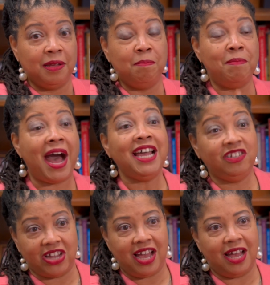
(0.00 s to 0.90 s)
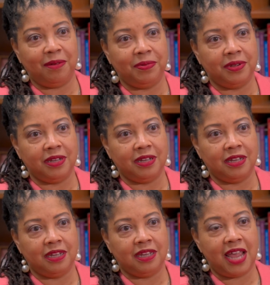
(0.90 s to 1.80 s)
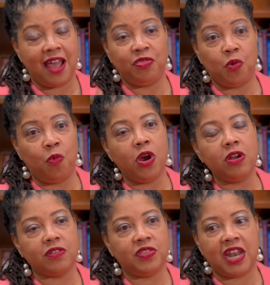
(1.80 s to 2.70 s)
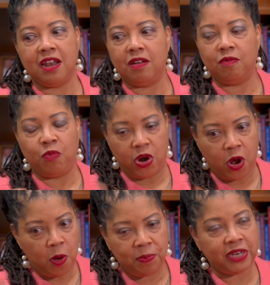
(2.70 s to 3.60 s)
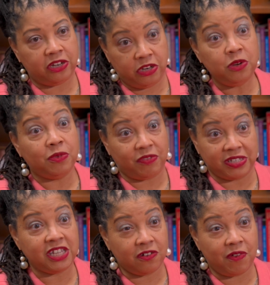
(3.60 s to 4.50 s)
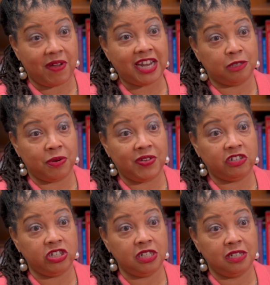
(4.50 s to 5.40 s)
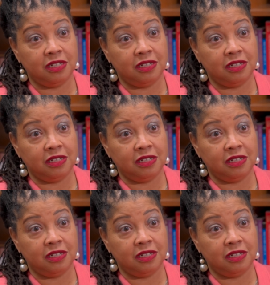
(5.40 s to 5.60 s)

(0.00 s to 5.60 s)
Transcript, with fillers: My job and the work that we're hoping to do with the Center for Violence Prevention